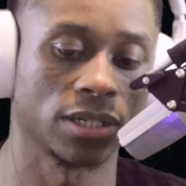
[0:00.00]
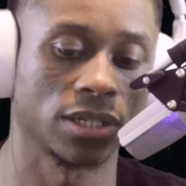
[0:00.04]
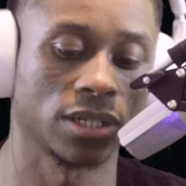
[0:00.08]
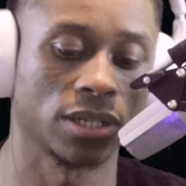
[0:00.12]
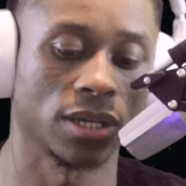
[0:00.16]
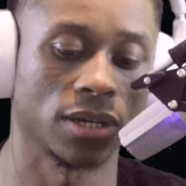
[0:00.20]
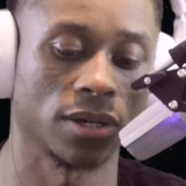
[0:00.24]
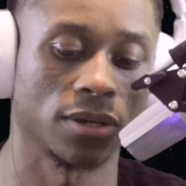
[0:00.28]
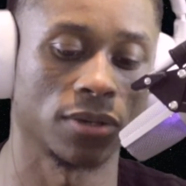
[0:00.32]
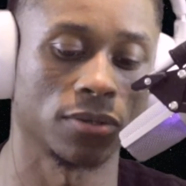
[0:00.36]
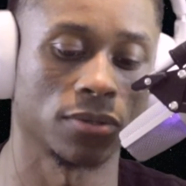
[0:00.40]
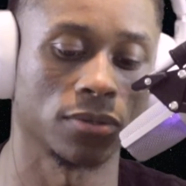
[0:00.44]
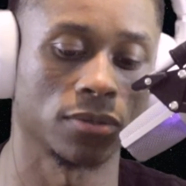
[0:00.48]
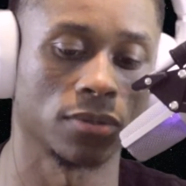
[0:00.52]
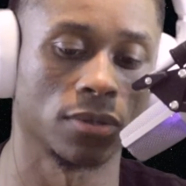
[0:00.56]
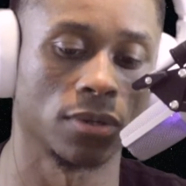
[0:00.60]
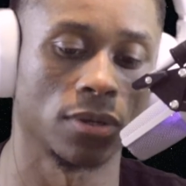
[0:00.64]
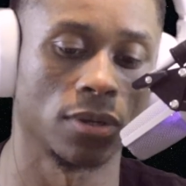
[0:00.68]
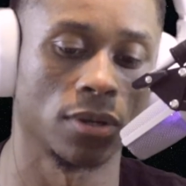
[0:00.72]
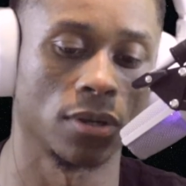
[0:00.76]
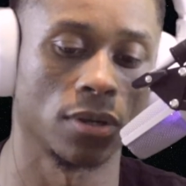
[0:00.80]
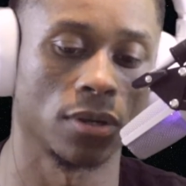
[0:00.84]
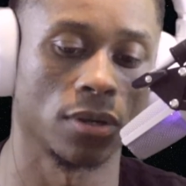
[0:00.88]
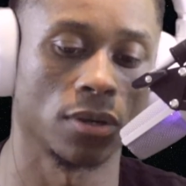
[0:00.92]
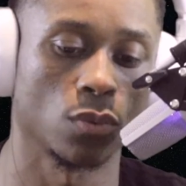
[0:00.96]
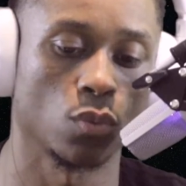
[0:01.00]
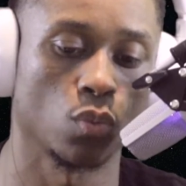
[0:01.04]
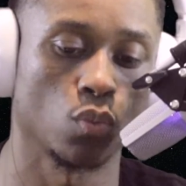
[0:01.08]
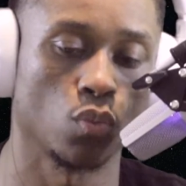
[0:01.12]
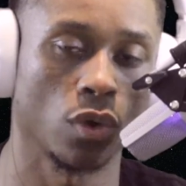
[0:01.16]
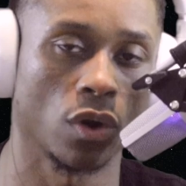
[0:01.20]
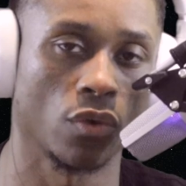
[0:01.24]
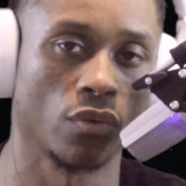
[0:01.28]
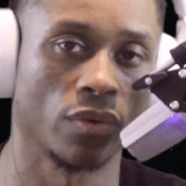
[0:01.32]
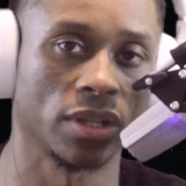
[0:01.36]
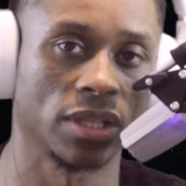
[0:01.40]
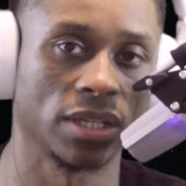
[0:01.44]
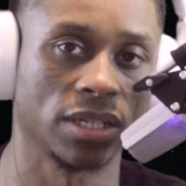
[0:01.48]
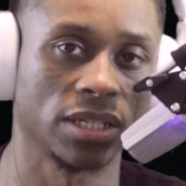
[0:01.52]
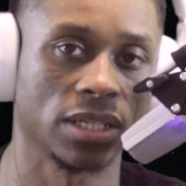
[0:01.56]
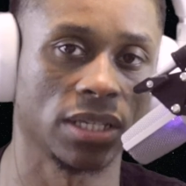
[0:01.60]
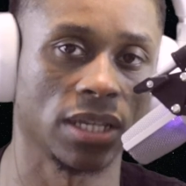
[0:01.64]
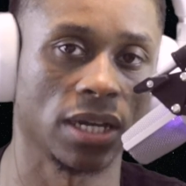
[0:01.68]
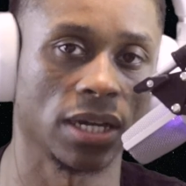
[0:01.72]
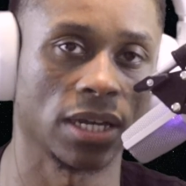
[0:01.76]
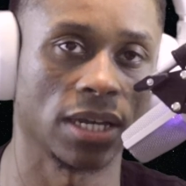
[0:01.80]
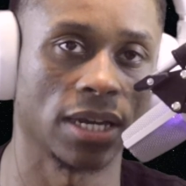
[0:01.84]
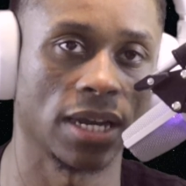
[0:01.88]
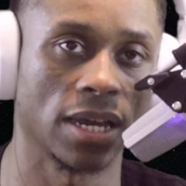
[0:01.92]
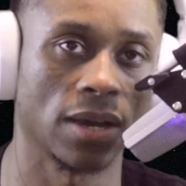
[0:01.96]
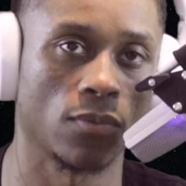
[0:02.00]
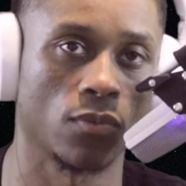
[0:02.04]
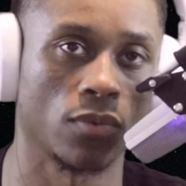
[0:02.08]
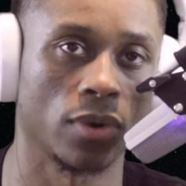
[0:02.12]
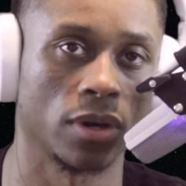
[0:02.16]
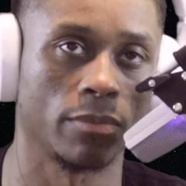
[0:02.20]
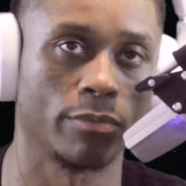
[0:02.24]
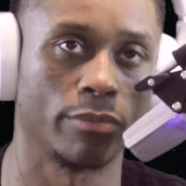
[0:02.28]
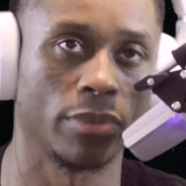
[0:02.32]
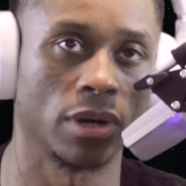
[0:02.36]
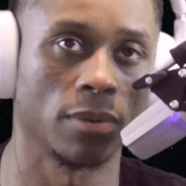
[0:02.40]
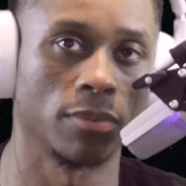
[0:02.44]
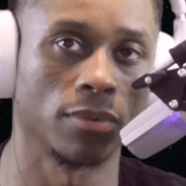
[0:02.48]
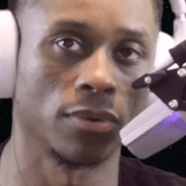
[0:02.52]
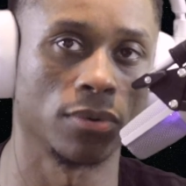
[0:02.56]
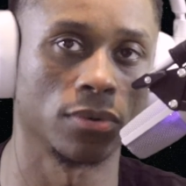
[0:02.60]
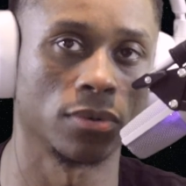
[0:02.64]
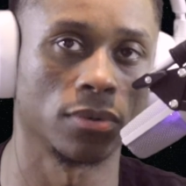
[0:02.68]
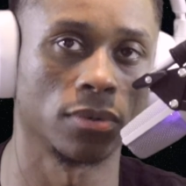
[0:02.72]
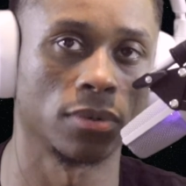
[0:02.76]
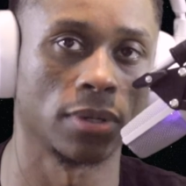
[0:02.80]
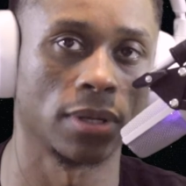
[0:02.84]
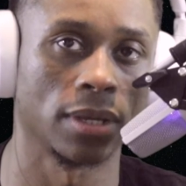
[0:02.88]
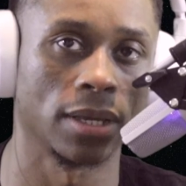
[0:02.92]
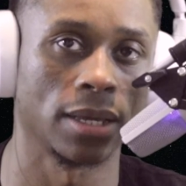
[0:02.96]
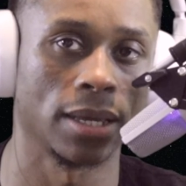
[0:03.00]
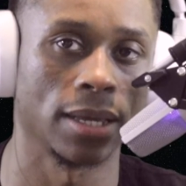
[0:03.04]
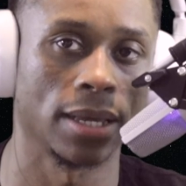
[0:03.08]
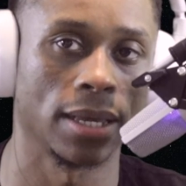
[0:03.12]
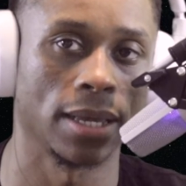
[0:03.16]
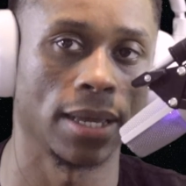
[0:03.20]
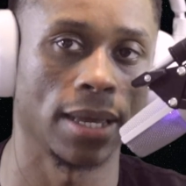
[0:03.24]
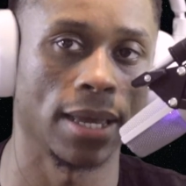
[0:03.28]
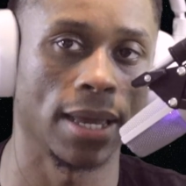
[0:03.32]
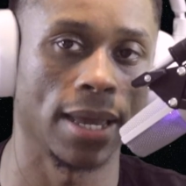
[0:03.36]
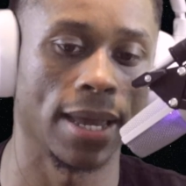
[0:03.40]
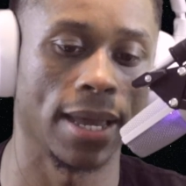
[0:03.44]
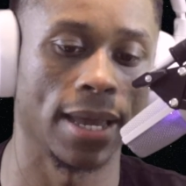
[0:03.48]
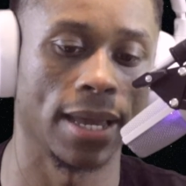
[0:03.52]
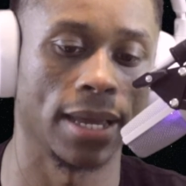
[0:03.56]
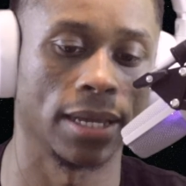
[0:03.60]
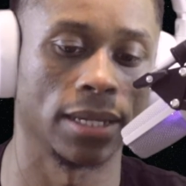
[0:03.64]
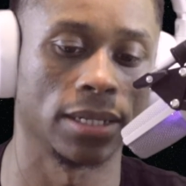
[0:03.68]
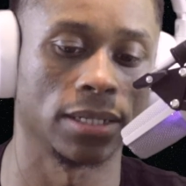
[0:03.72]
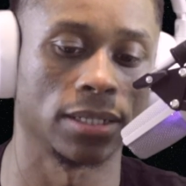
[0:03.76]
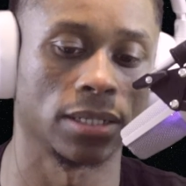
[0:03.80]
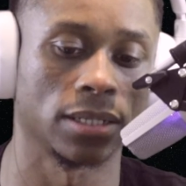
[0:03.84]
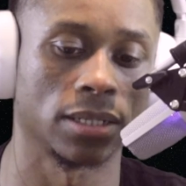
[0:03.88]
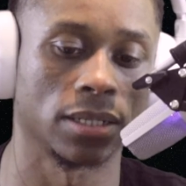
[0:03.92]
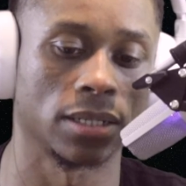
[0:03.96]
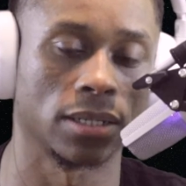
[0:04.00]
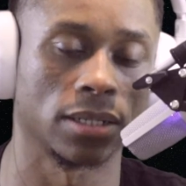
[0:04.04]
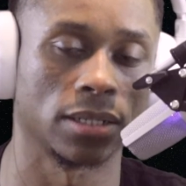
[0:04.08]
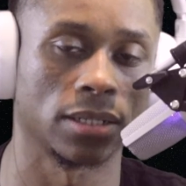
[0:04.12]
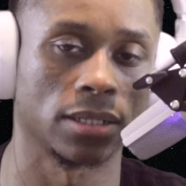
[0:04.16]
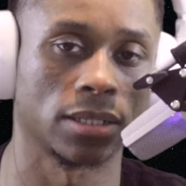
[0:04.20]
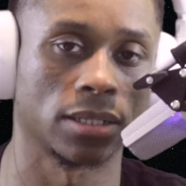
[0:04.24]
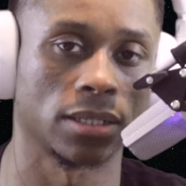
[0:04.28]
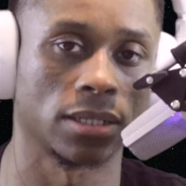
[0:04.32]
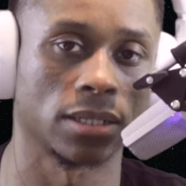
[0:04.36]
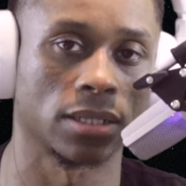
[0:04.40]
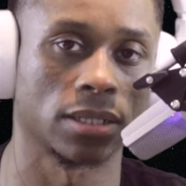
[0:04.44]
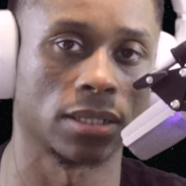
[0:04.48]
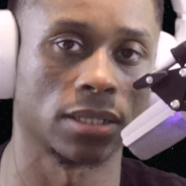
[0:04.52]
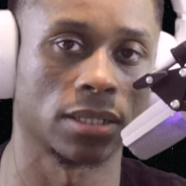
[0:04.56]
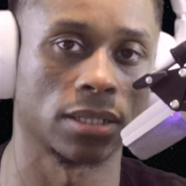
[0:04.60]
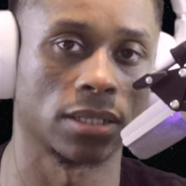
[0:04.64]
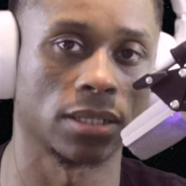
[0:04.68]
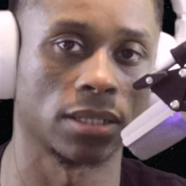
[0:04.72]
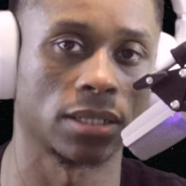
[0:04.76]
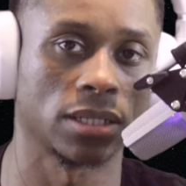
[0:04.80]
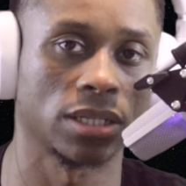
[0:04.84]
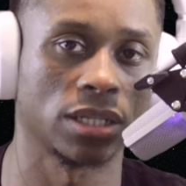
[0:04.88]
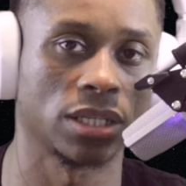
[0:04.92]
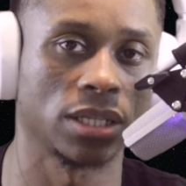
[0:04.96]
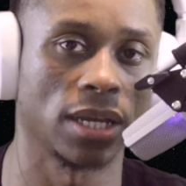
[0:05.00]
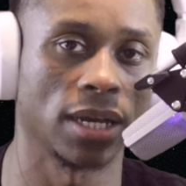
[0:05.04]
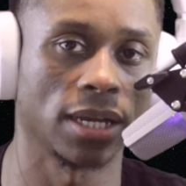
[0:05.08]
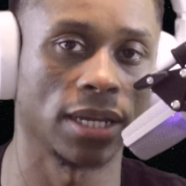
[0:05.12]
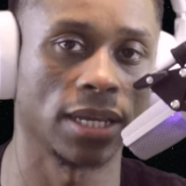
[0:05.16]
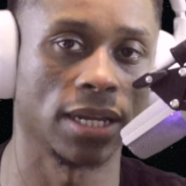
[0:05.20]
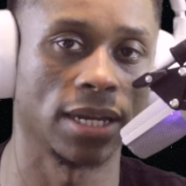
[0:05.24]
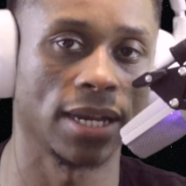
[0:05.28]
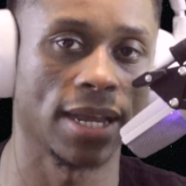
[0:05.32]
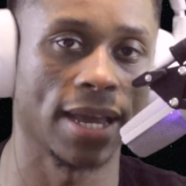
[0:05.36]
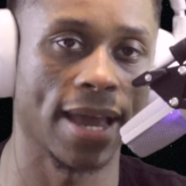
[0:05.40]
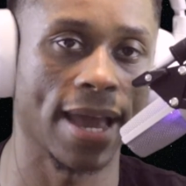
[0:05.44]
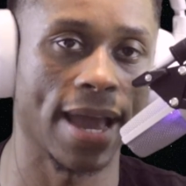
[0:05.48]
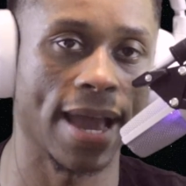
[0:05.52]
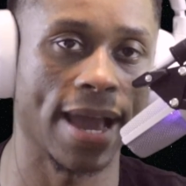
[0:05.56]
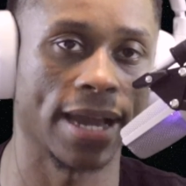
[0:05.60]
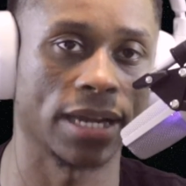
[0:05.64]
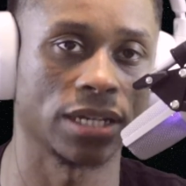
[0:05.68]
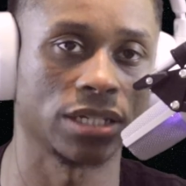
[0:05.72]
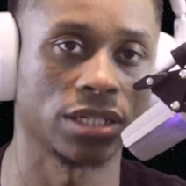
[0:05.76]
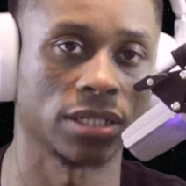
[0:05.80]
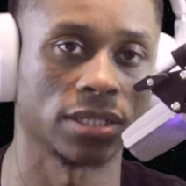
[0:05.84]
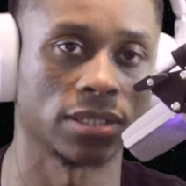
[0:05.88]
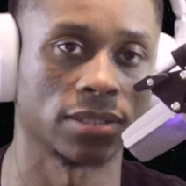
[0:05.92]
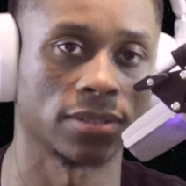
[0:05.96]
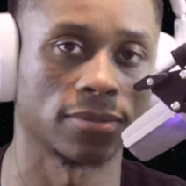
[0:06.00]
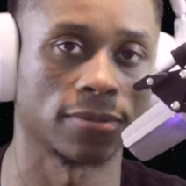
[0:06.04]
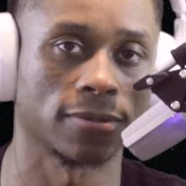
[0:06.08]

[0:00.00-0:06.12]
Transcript: So we're really stuck in that one bubble and stuck in that action